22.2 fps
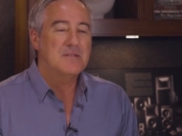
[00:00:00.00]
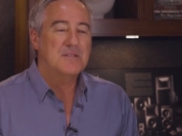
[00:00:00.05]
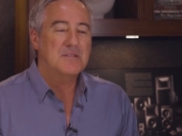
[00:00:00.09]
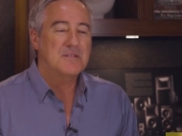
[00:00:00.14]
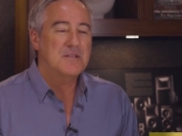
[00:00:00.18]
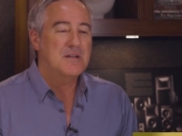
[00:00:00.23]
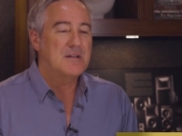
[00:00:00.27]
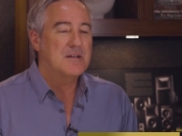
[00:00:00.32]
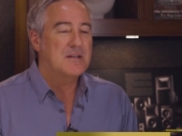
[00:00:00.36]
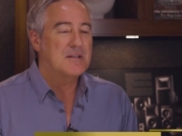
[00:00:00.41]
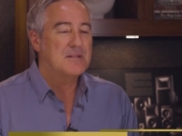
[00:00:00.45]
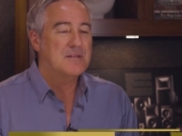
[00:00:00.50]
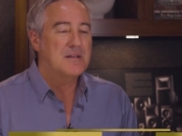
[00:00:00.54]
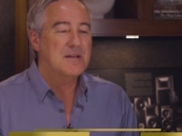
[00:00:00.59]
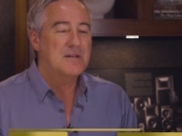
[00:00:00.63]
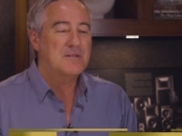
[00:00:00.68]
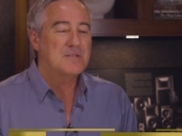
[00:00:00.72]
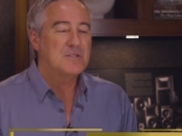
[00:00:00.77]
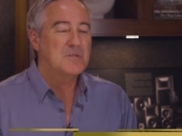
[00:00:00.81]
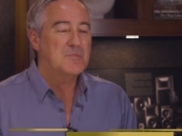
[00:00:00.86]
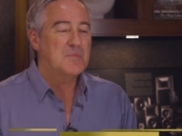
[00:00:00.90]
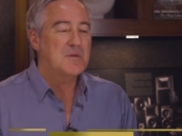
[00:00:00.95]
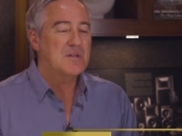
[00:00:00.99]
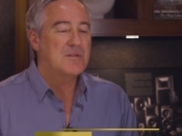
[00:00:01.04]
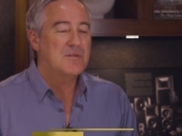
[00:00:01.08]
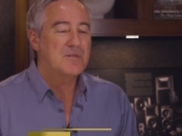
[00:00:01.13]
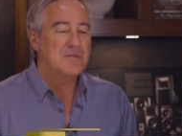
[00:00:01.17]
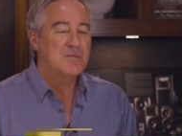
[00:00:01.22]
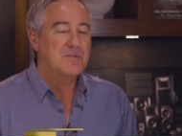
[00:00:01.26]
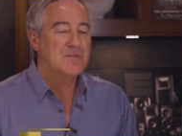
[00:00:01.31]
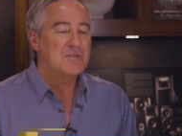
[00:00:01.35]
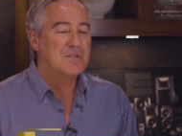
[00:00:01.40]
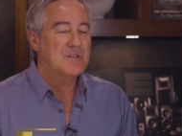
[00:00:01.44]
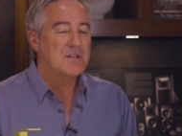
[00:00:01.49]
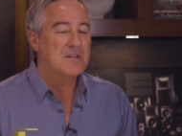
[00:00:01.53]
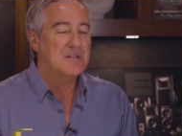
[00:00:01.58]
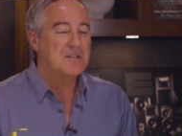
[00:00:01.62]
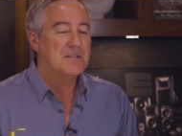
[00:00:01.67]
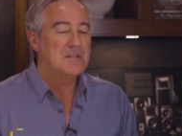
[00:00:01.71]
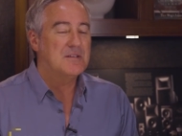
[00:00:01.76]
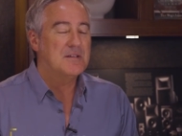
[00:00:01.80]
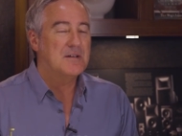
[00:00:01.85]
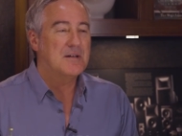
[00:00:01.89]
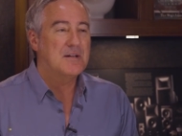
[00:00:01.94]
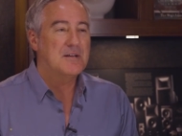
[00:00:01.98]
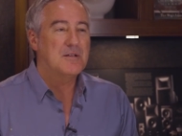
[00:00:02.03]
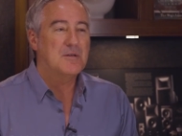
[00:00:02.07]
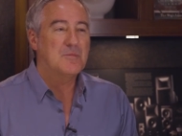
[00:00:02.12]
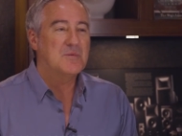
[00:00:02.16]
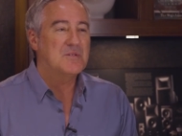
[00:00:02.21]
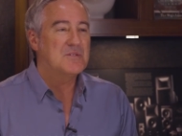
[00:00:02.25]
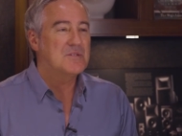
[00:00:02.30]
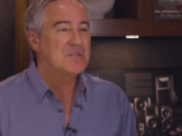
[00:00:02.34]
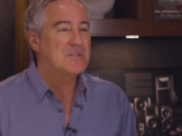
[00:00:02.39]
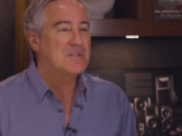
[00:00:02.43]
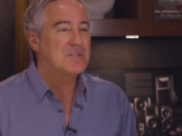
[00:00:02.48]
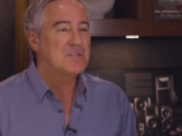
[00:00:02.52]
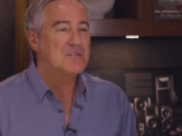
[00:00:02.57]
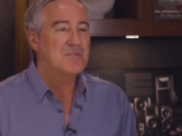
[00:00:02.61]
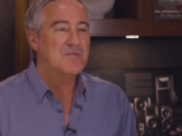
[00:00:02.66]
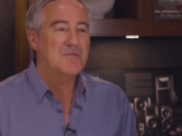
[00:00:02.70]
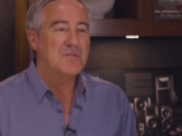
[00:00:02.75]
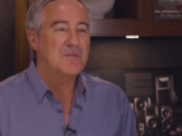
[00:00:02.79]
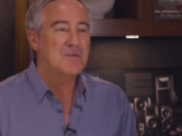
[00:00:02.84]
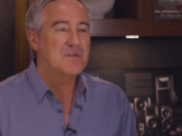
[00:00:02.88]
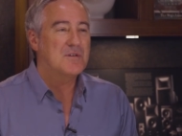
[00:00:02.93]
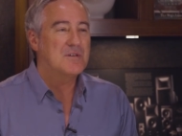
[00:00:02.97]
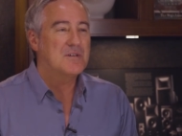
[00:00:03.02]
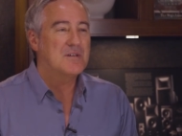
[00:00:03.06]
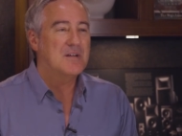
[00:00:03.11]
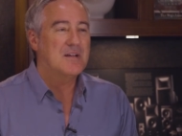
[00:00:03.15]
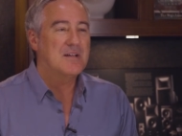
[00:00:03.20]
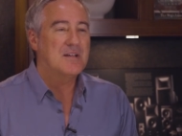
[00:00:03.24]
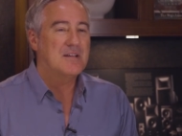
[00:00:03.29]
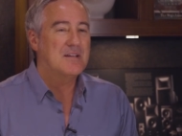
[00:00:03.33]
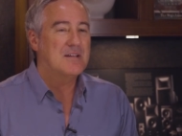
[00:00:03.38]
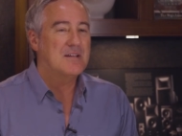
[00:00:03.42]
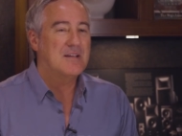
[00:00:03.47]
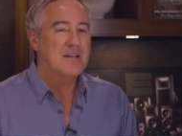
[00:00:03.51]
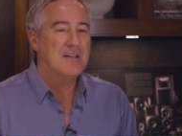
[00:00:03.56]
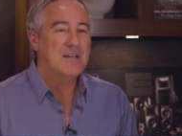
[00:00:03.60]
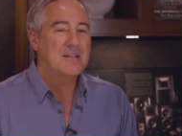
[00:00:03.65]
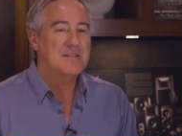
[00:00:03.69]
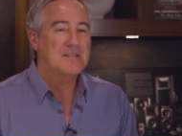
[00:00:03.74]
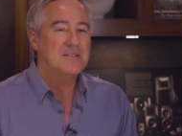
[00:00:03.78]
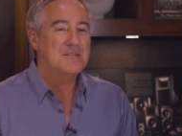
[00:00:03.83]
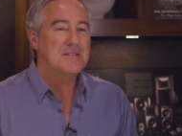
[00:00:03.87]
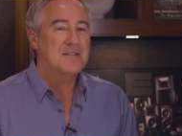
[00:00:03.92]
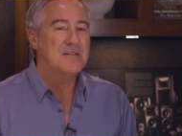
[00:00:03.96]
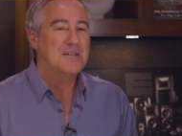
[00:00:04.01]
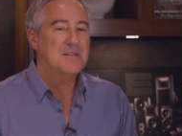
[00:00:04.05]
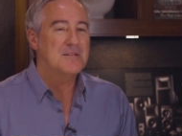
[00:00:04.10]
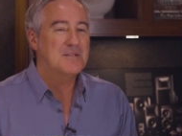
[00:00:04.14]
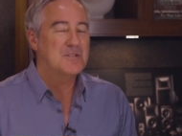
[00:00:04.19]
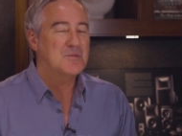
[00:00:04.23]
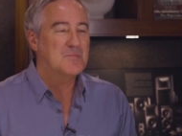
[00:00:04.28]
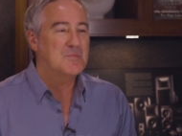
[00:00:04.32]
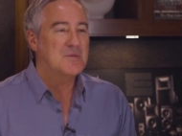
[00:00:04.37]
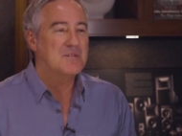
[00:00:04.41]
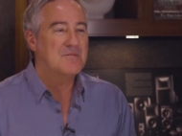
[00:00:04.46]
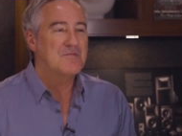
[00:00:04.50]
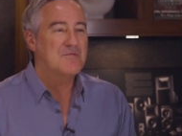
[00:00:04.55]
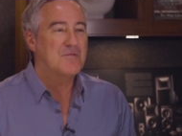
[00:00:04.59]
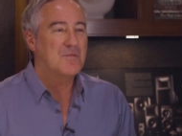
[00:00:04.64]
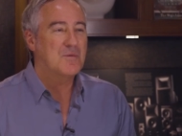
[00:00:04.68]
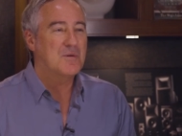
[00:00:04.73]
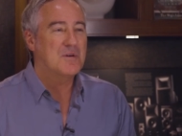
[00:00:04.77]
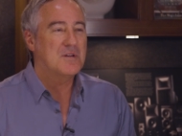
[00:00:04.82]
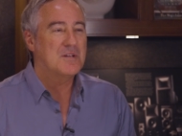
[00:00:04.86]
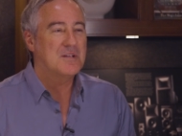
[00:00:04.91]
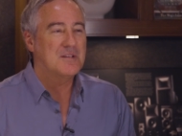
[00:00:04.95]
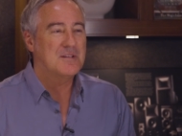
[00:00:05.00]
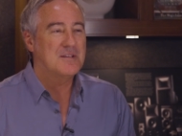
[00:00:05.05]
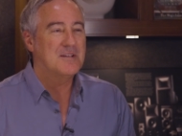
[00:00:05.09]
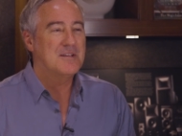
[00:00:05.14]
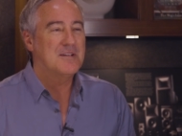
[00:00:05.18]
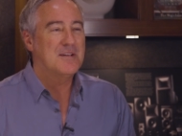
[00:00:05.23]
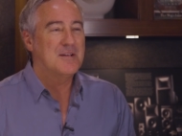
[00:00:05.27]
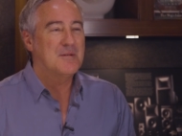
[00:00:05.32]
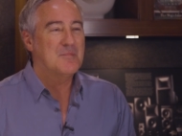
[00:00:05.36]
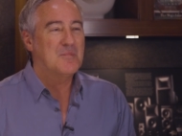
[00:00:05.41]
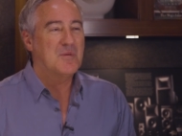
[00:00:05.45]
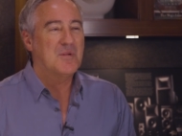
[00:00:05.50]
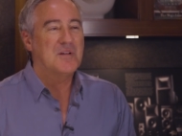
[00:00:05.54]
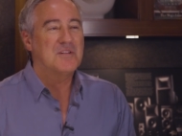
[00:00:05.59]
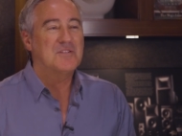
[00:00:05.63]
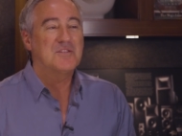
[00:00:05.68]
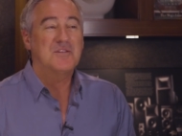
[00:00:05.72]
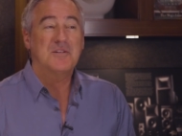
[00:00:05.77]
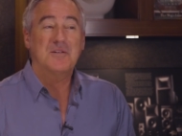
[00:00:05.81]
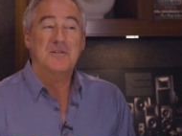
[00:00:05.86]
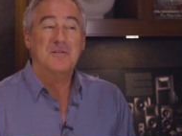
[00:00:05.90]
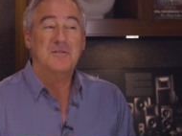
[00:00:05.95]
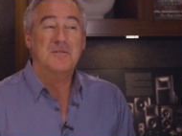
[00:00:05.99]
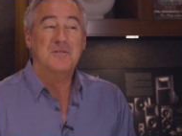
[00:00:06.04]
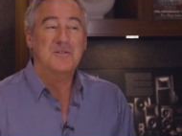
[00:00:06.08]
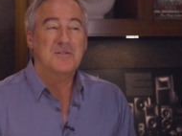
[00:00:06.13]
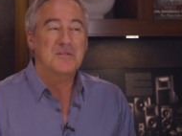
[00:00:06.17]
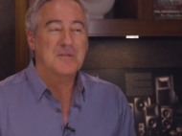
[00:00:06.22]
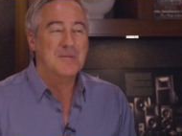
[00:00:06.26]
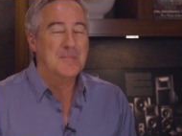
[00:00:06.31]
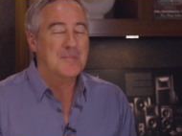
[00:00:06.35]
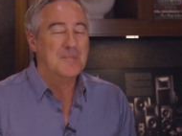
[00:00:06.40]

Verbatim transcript: designing loudspeakers and in the audio business for, I hate to say this, but 40 plus years,